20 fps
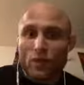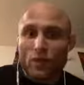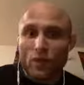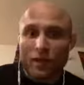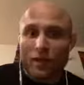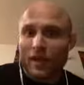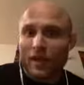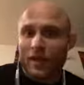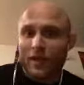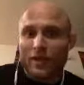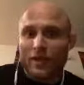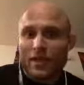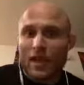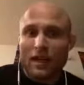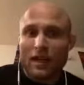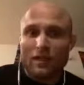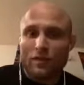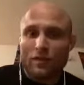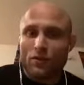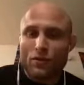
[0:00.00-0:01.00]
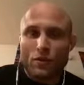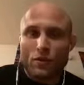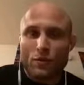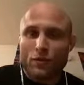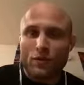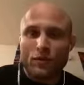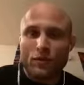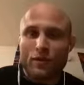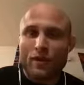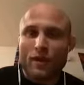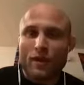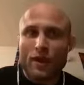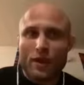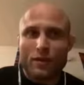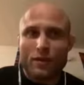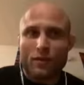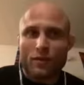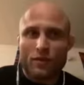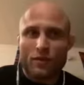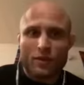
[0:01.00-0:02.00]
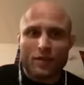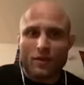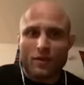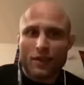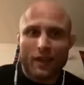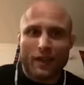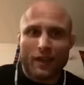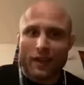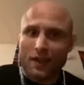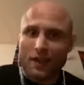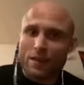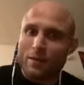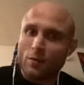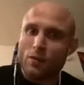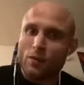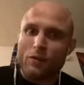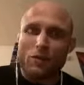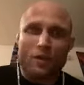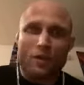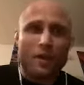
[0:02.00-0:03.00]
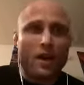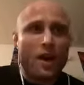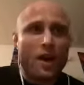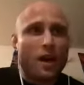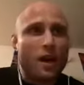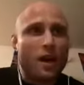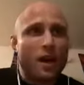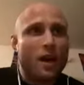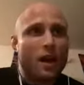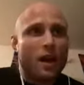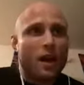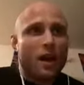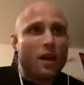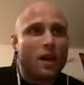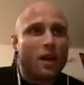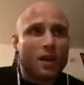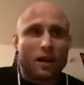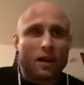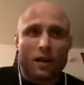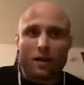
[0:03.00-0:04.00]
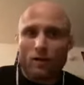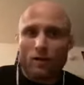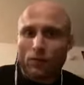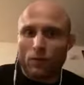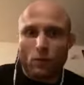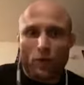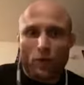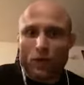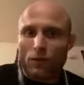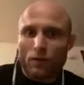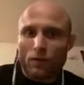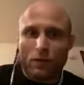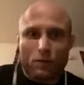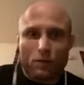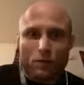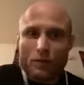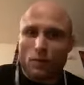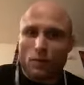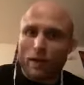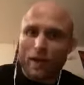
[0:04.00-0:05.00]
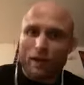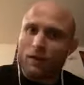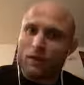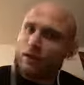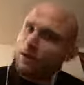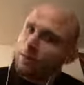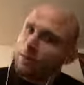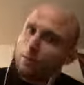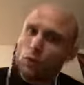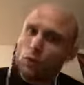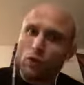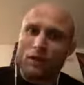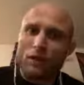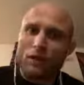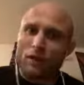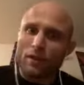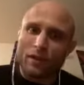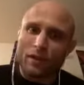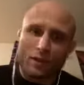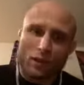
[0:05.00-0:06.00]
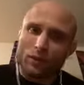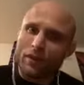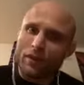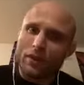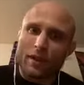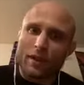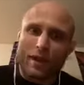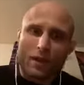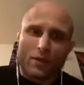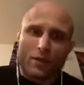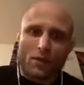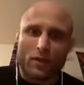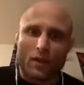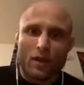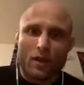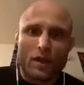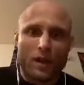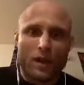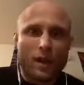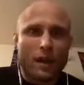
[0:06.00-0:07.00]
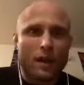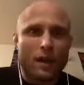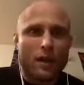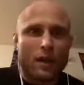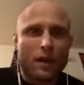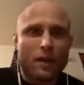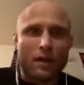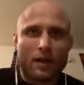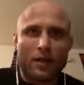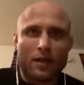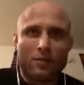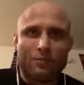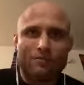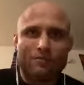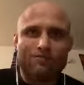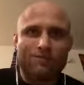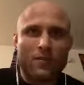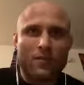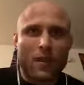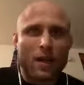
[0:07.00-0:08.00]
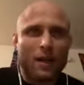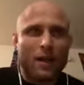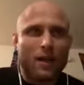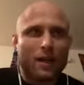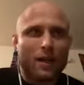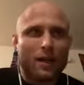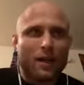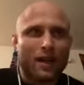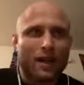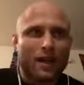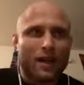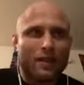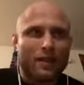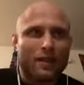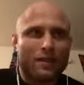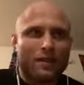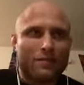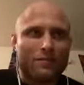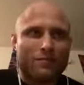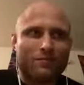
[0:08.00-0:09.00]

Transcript: one. Yeah, exactly. You just move on to the next one. Just kick ass and move on. Win or lose, whatever. Move on. Go to the next one. And